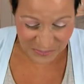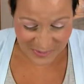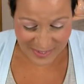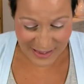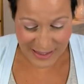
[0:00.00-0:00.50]

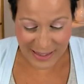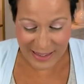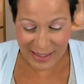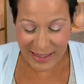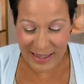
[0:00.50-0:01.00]

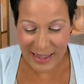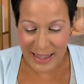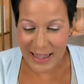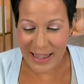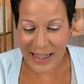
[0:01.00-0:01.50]

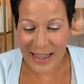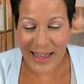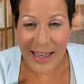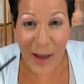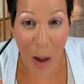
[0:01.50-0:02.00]

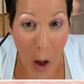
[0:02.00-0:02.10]
No words are spoken by the person on screen.